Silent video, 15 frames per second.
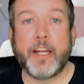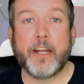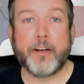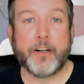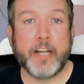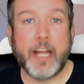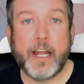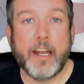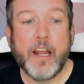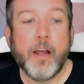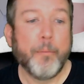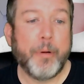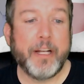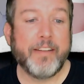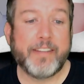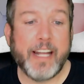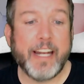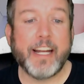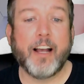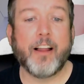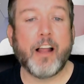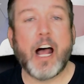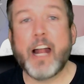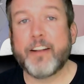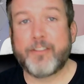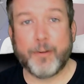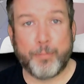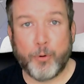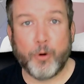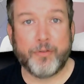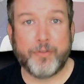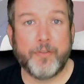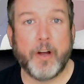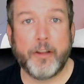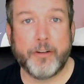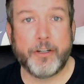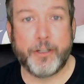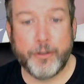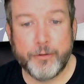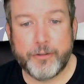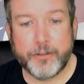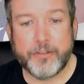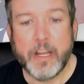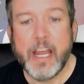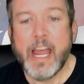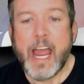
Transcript: the internet, but he's getting a lot of support from other users.